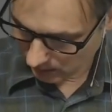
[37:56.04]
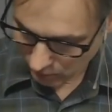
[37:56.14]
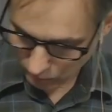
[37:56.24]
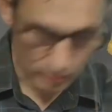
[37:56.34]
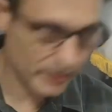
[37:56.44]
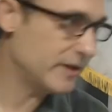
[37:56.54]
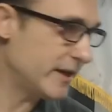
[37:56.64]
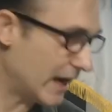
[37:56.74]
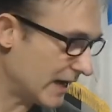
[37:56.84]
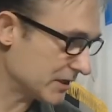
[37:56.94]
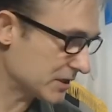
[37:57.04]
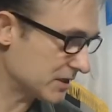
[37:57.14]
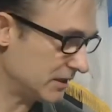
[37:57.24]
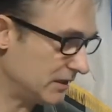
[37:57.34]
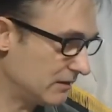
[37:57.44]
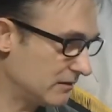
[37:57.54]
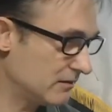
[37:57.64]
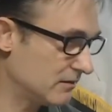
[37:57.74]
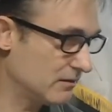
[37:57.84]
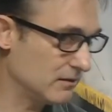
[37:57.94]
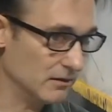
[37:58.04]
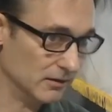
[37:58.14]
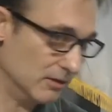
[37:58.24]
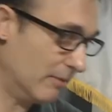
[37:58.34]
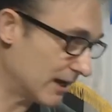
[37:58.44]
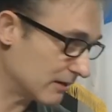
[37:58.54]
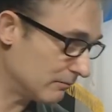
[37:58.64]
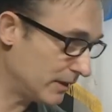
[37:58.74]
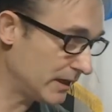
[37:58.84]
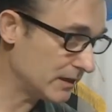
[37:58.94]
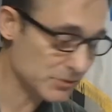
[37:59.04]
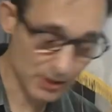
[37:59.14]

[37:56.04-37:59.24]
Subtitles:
or one dynasty, the Maccabeans,